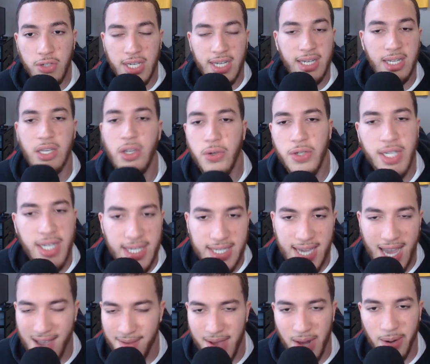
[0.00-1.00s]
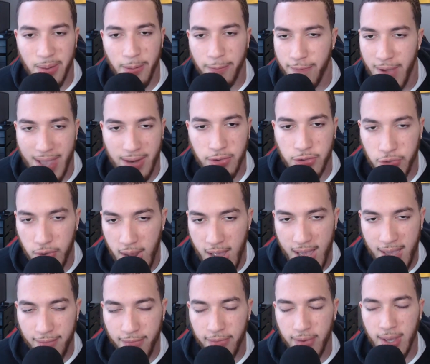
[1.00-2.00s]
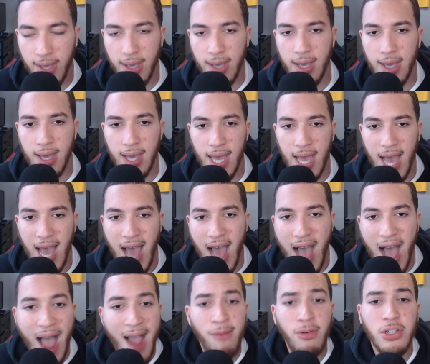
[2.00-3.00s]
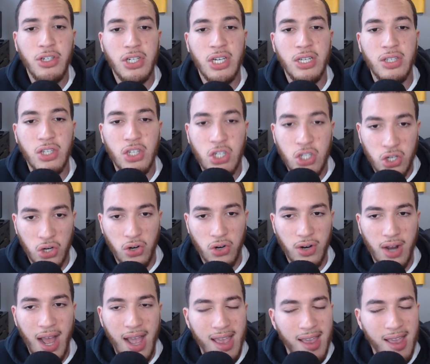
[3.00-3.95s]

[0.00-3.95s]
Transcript: and using a timeout on the final drive, I was concerned.